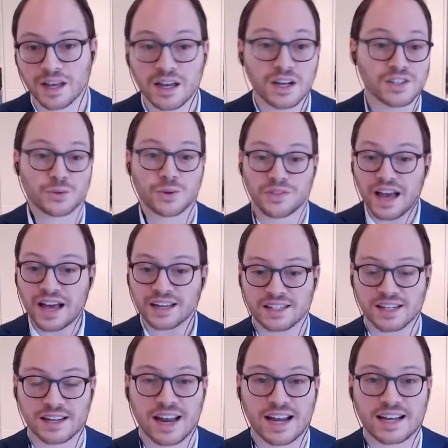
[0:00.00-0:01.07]
So with that,
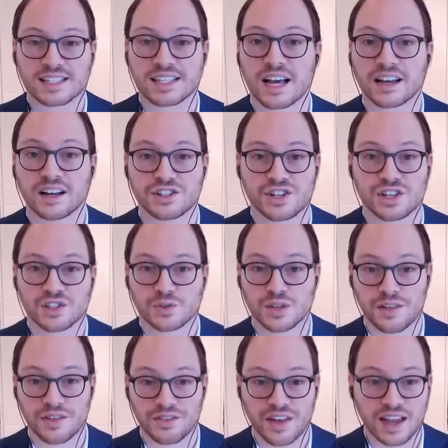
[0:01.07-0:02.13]
next slide, I'll just
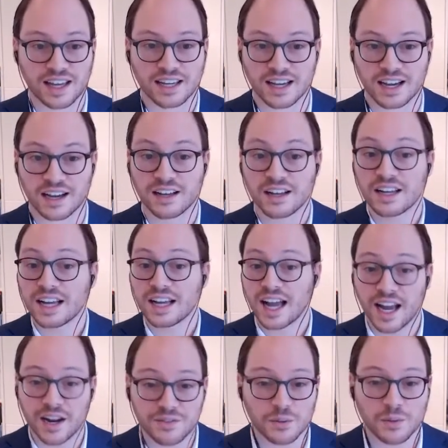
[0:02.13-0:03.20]
thank
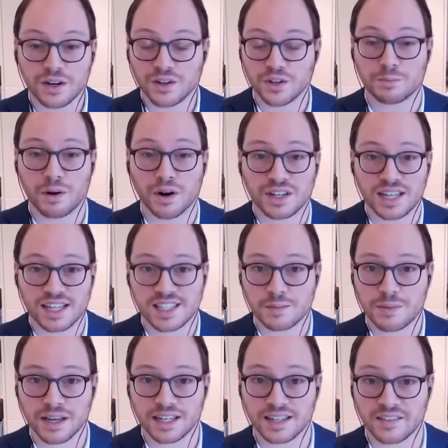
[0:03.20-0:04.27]
everyone who
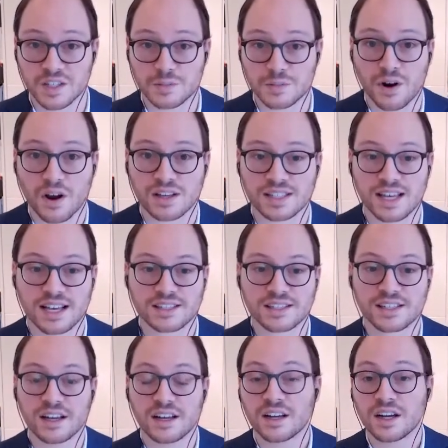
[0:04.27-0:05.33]
participated in this process.
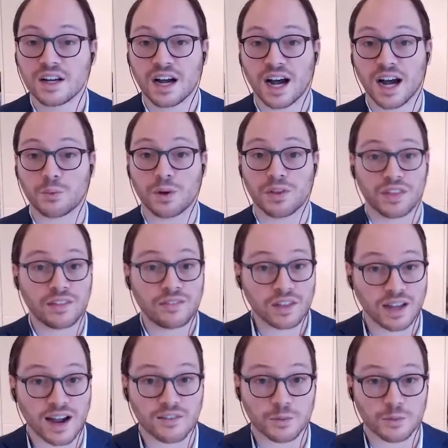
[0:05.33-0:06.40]
Within the
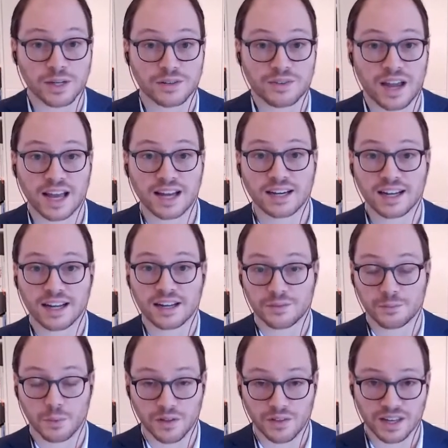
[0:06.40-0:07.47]
Government of Canada,
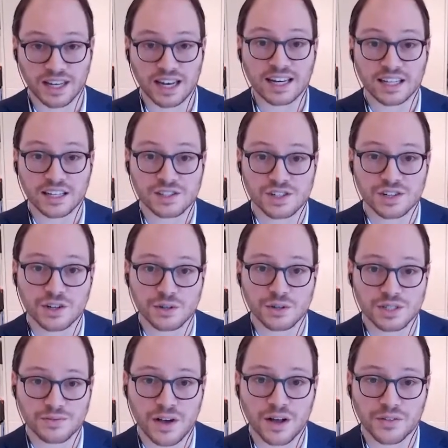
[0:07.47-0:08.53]
while the Canadian Institutes
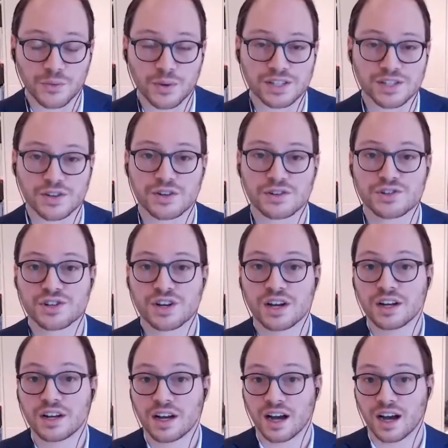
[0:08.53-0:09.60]
of Health Research,
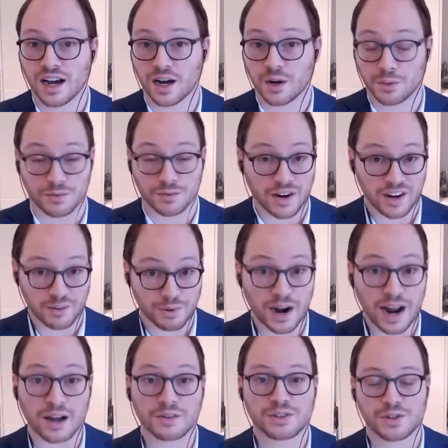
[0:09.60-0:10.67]
we're very
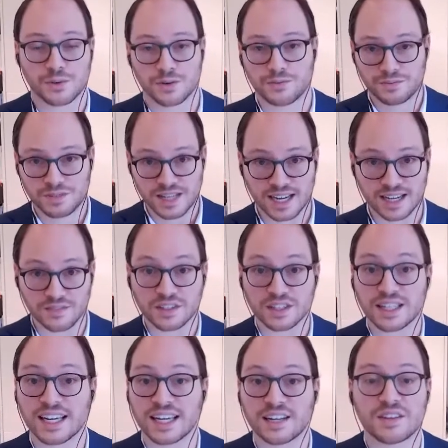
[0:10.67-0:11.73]
proud to have taken the
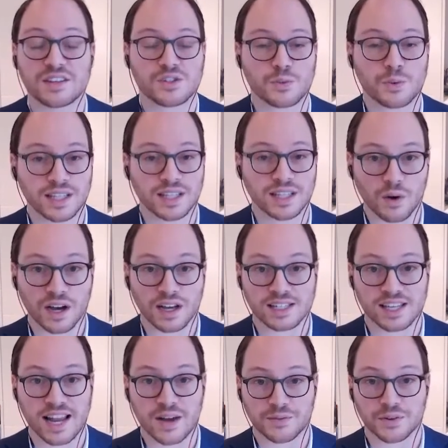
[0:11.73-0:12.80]
lead. This really was
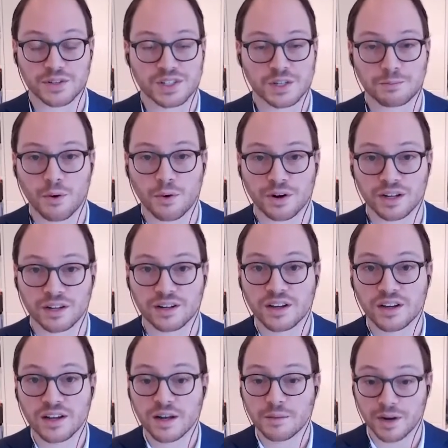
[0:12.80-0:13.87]
an effort supported
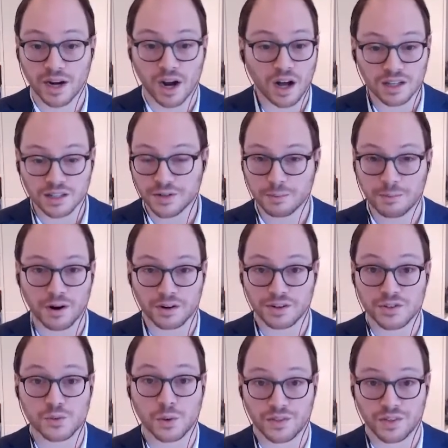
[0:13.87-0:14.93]
by all of our
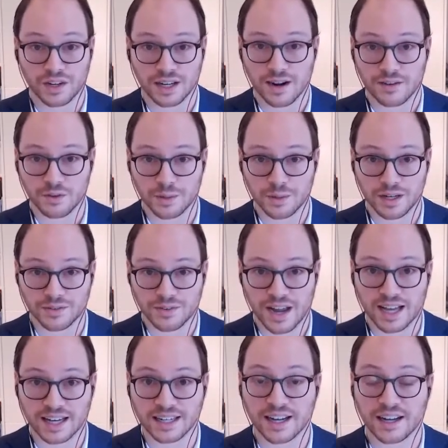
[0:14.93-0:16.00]
partners within Government of
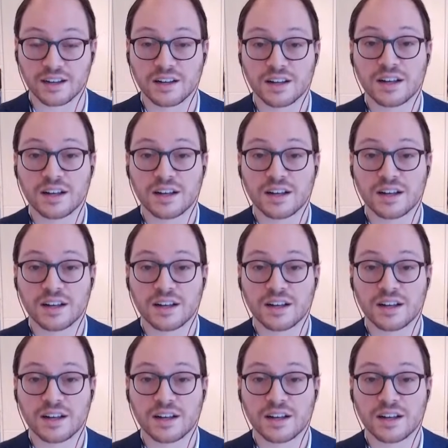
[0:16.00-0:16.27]
Canada.